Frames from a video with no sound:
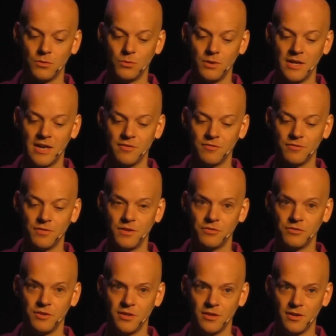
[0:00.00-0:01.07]
We have
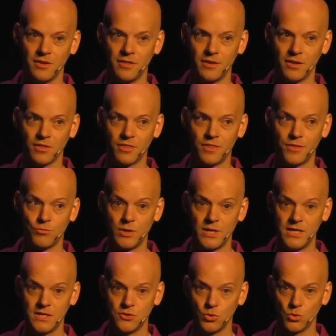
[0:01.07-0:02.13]
this year, I think,
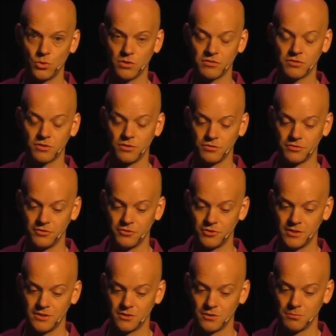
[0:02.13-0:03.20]
3 talks
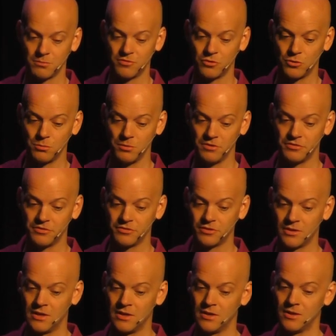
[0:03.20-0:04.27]
concentrating on performance.
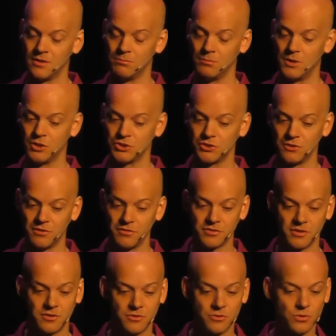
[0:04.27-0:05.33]
Marshall is
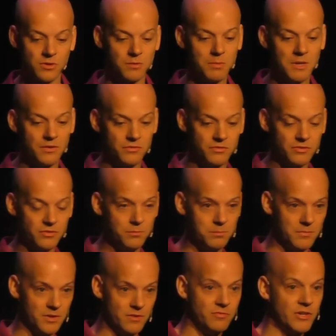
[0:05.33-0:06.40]
going to talk about
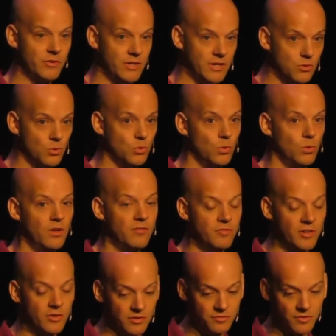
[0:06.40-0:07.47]
some very cool,
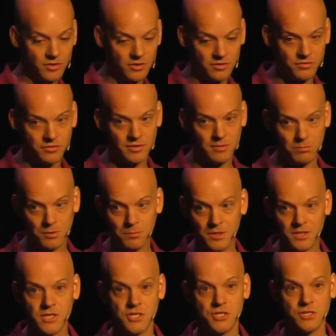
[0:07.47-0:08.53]
very fast
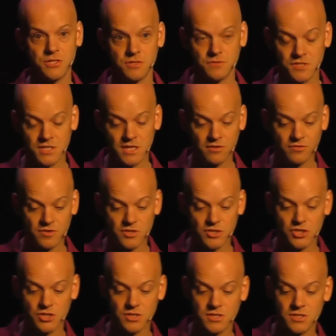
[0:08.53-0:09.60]
implementations of set
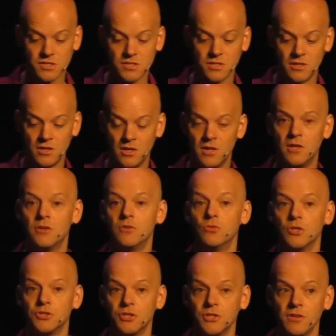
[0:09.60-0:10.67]
functions.
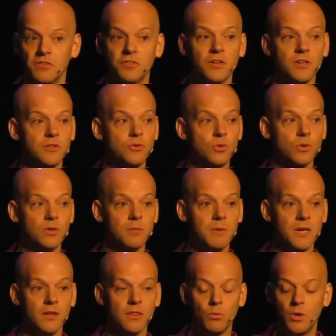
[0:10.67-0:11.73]
Roger is going to talk
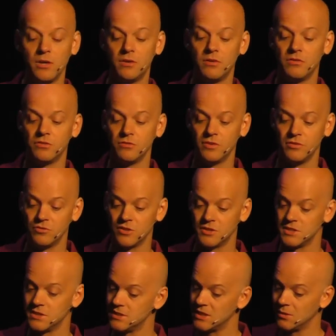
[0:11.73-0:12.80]
about the wonders of
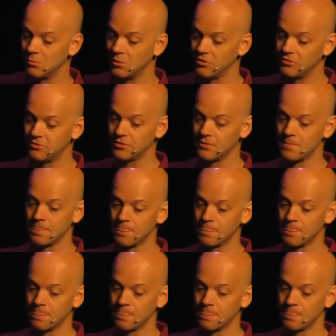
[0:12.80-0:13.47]
inverted tables.